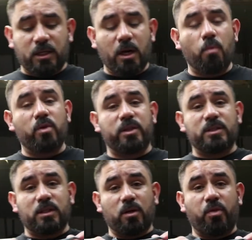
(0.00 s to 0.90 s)
come with
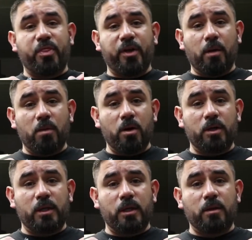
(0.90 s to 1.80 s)
this little thumb hook
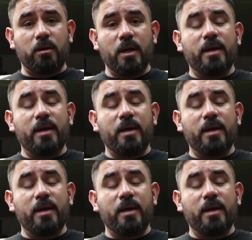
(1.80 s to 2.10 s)
here